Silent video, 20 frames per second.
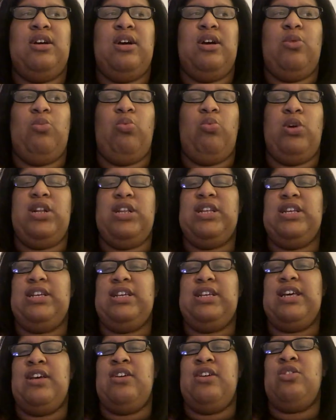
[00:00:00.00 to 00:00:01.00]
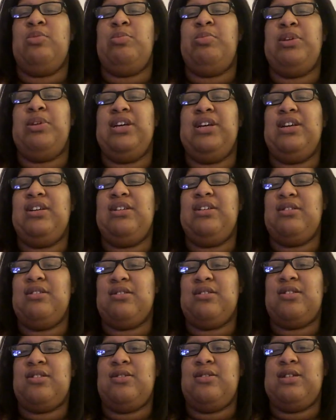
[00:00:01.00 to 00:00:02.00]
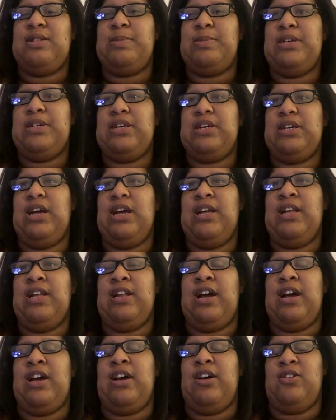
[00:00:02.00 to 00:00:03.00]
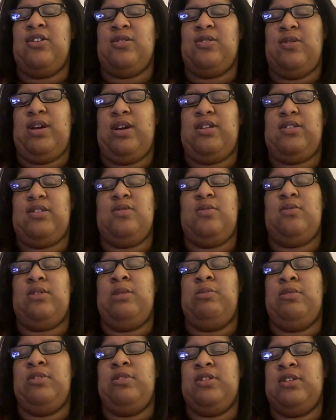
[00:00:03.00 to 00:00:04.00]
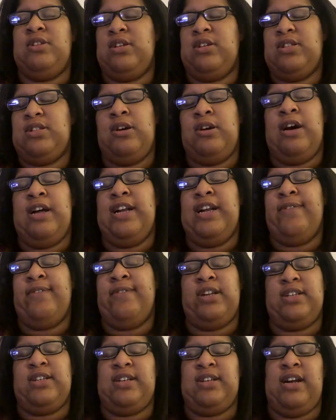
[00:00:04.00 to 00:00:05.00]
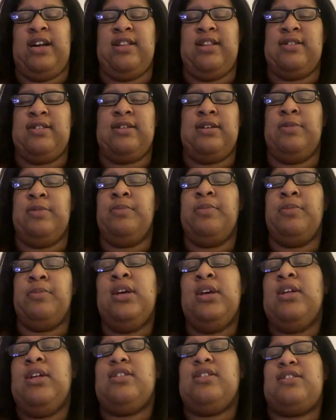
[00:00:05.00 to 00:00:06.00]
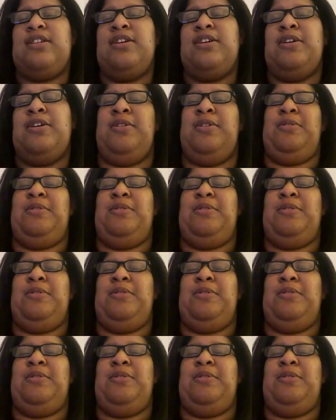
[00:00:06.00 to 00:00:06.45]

what he could be, so to speak. And I also hate his new theme music, so I never get excited to see him. So